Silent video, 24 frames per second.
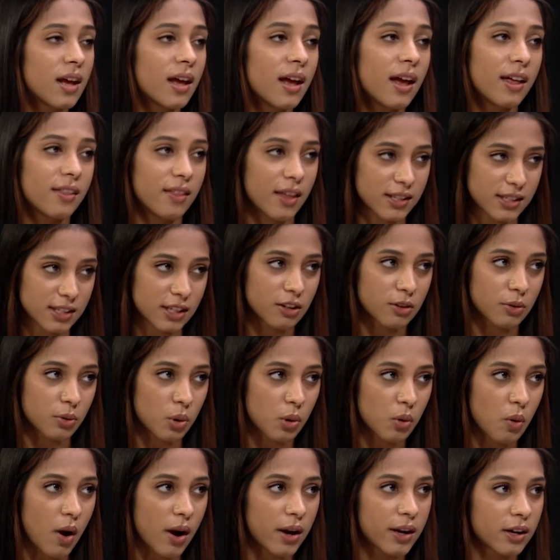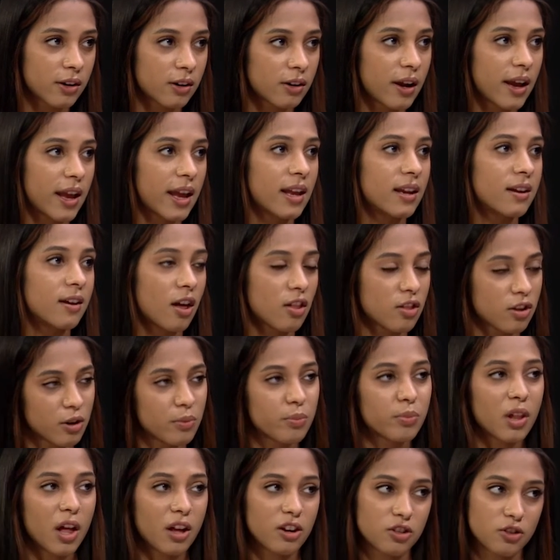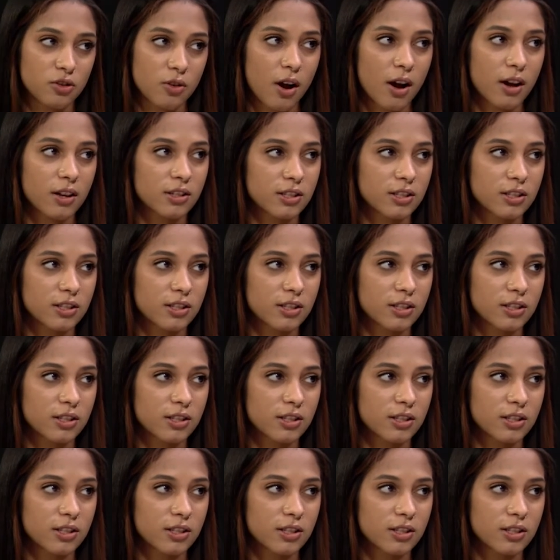and that's going to require another blood draw.